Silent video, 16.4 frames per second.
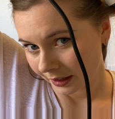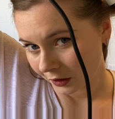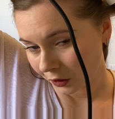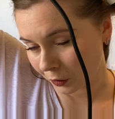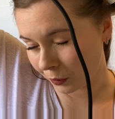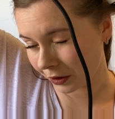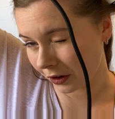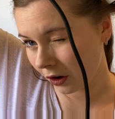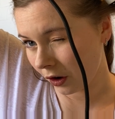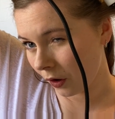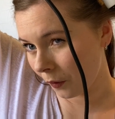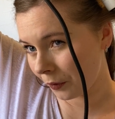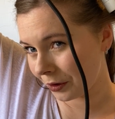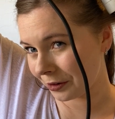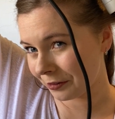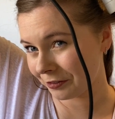You want to
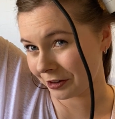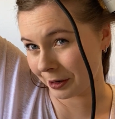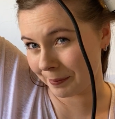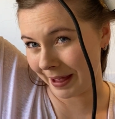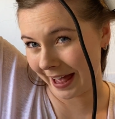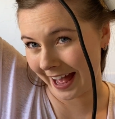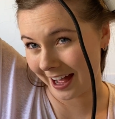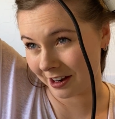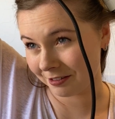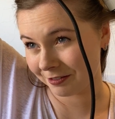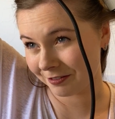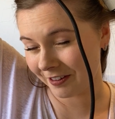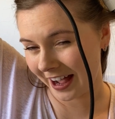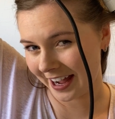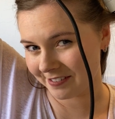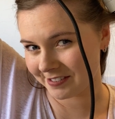hold it for about
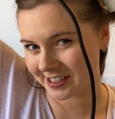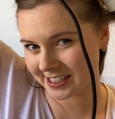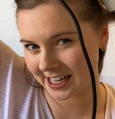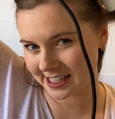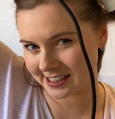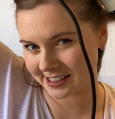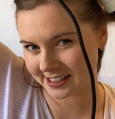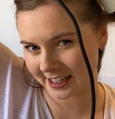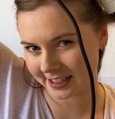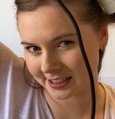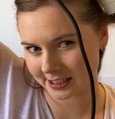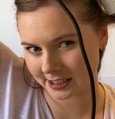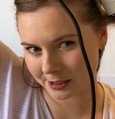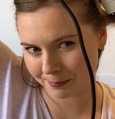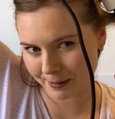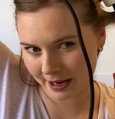5 to 10 seconds
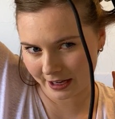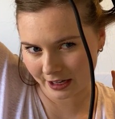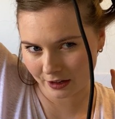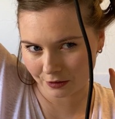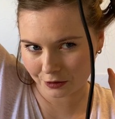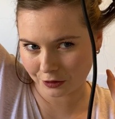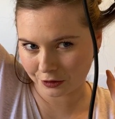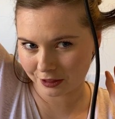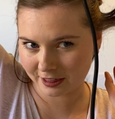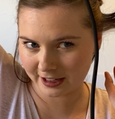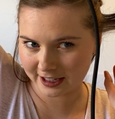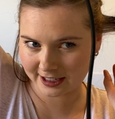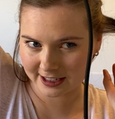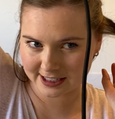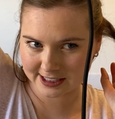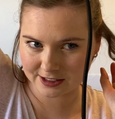depending on your
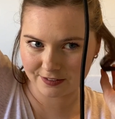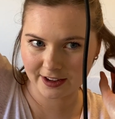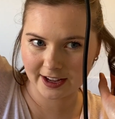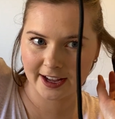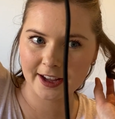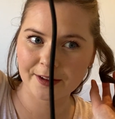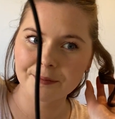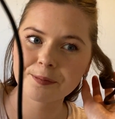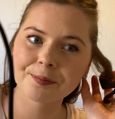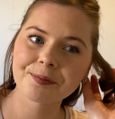thickness of hair.